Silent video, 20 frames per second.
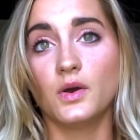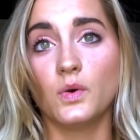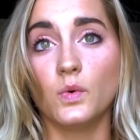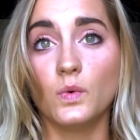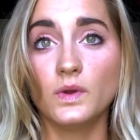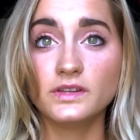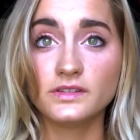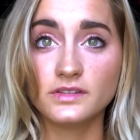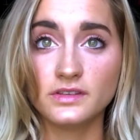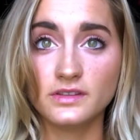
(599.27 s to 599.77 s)

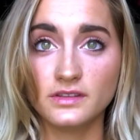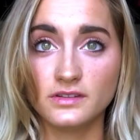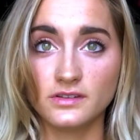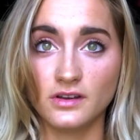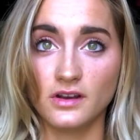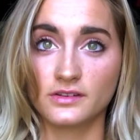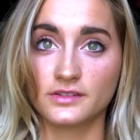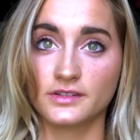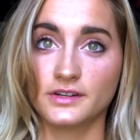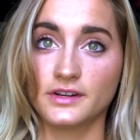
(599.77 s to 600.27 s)
went to the
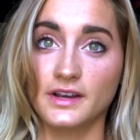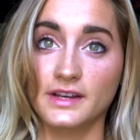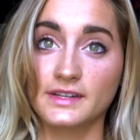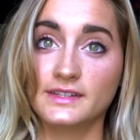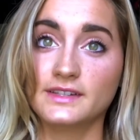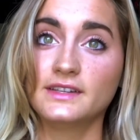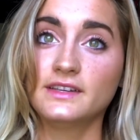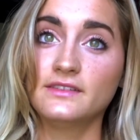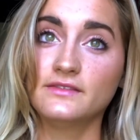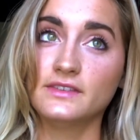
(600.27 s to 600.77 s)
doctor. I
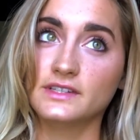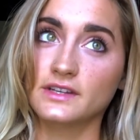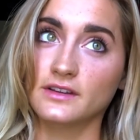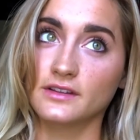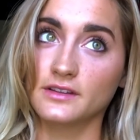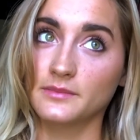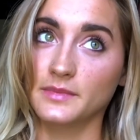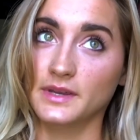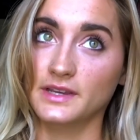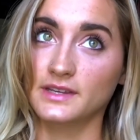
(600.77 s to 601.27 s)
didn't even
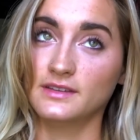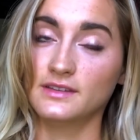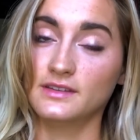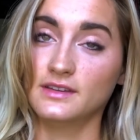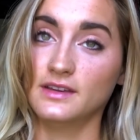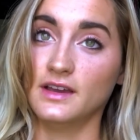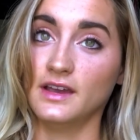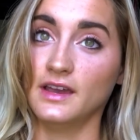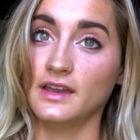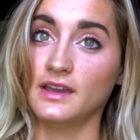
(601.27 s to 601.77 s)
tell them
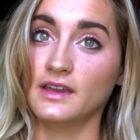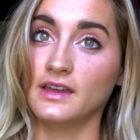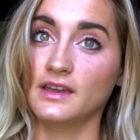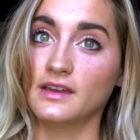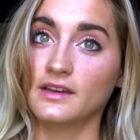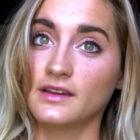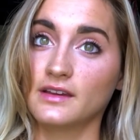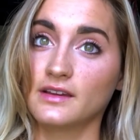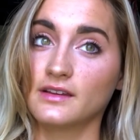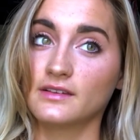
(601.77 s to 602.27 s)

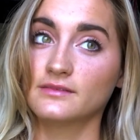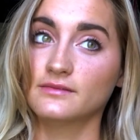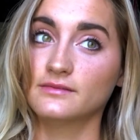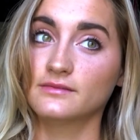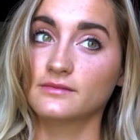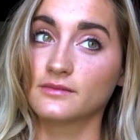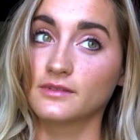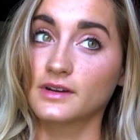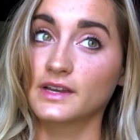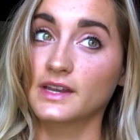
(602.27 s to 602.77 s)

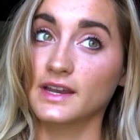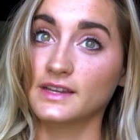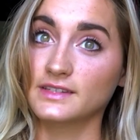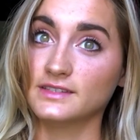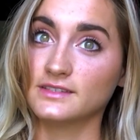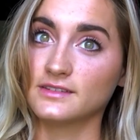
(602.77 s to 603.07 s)
when I